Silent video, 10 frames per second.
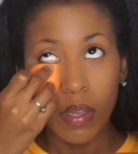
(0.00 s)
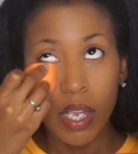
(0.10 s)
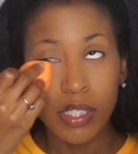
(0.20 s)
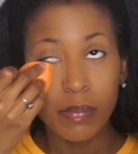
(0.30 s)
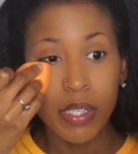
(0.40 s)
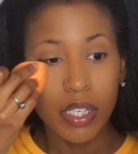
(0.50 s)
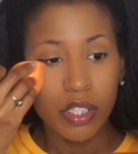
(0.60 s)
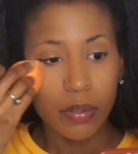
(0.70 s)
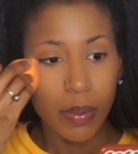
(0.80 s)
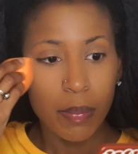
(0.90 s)
hasn't been like
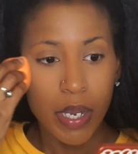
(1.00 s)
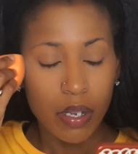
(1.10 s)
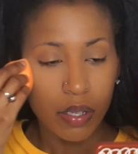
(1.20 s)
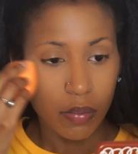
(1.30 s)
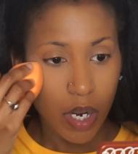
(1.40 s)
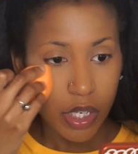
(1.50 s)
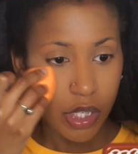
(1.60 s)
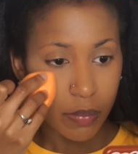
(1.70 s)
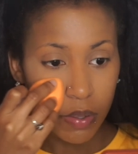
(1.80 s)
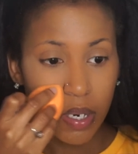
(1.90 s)
super pale and
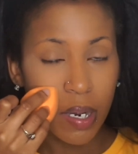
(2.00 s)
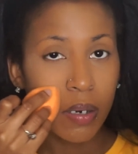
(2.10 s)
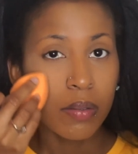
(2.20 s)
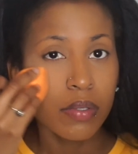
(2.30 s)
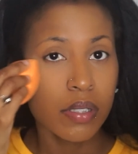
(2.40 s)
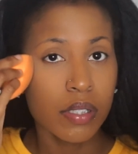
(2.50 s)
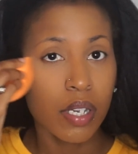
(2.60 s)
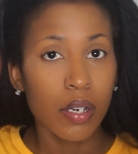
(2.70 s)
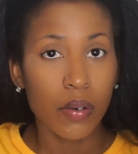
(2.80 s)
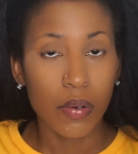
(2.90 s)
washing me out.
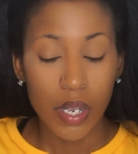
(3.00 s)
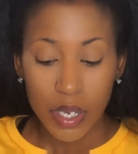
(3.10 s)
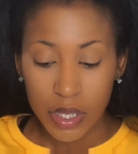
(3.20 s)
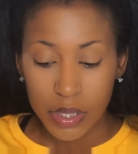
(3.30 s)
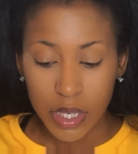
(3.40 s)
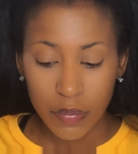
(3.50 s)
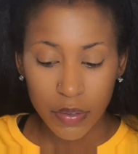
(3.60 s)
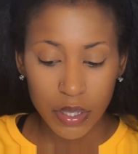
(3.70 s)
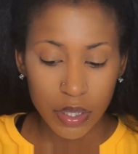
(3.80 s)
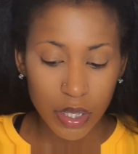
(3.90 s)
So
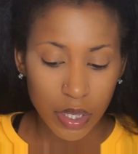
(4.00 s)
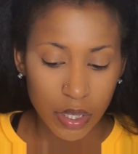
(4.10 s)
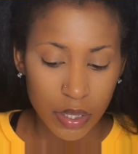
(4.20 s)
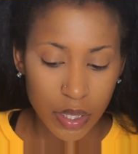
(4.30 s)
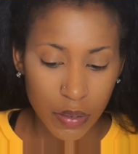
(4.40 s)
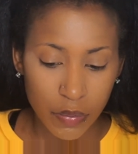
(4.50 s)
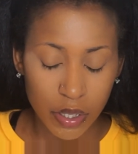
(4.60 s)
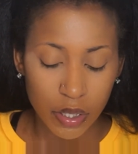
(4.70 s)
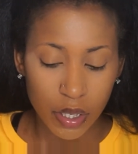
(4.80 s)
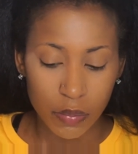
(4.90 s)
definitely
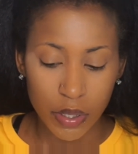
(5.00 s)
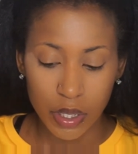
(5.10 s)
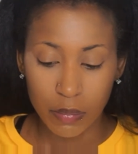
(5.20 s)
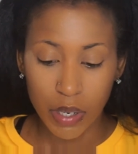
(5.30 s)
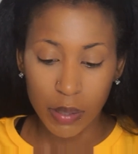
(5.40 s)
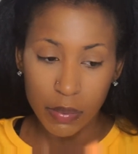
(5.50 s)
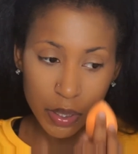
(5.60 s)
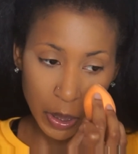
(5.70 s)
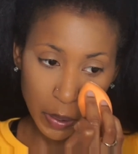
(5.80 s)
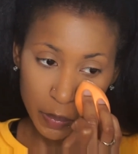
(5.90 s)
a win in my
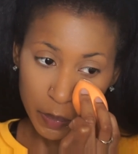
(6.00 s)
book.